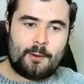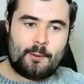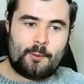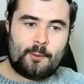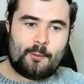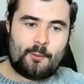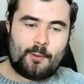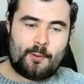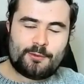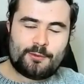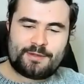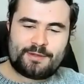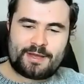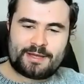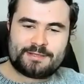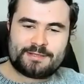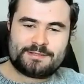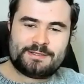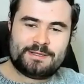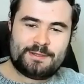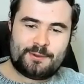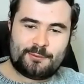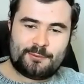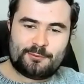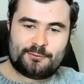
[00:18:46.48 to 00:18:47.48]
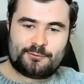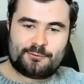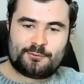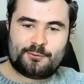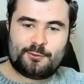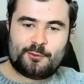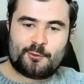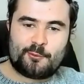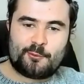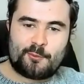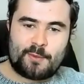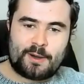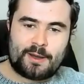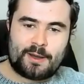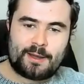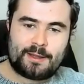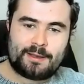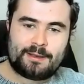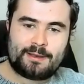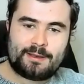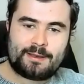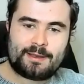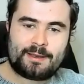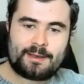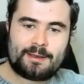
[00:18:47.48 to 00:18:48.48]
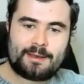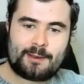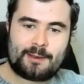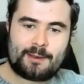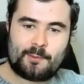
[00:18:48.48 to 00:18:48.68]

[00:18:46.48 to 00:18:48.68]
what actually goes through your mind and,